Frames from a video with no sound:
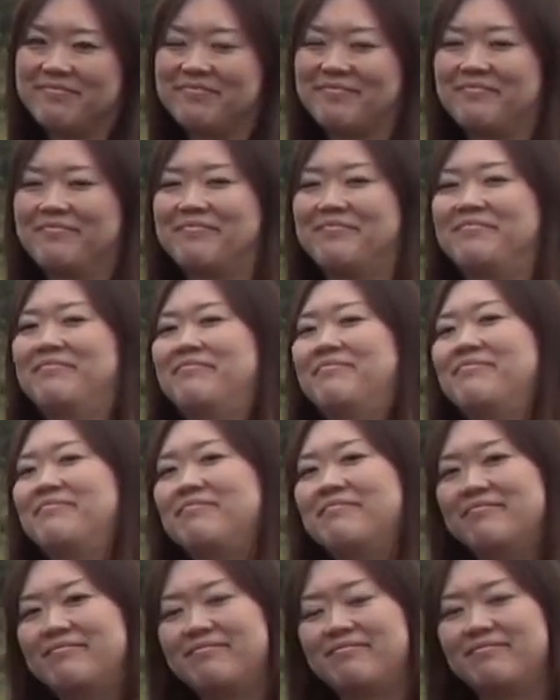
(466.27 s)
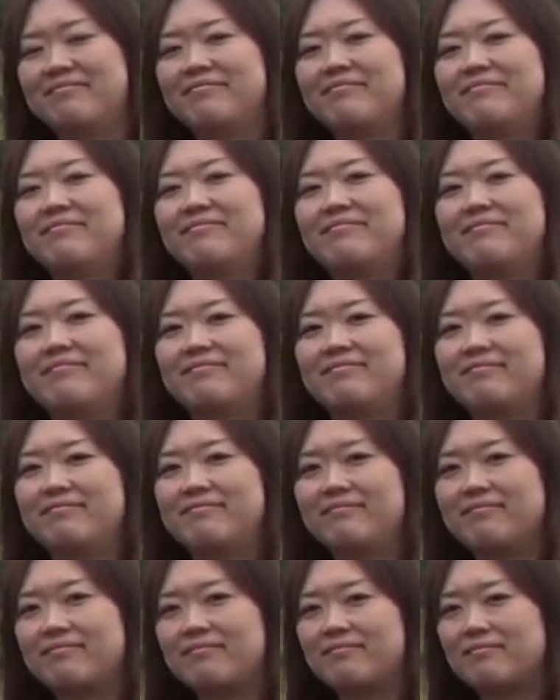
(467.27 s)

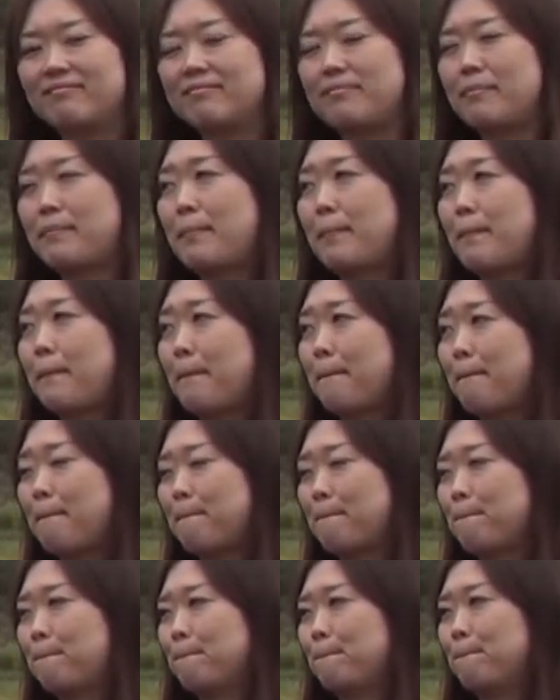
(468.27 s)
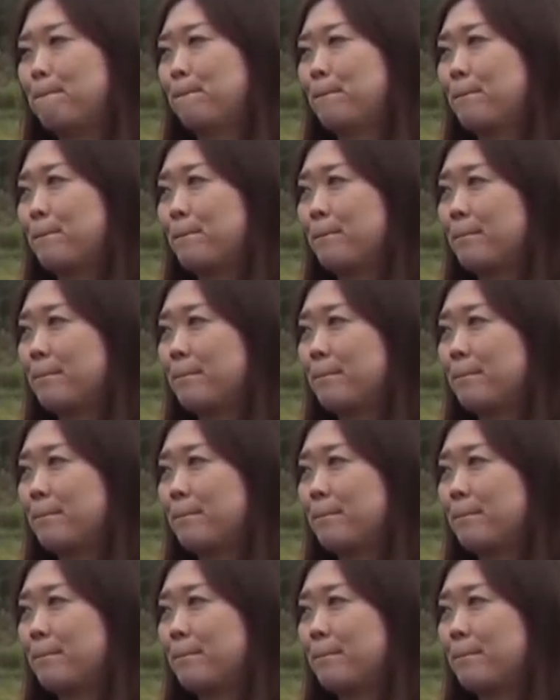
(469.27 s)
The person shown says nothing.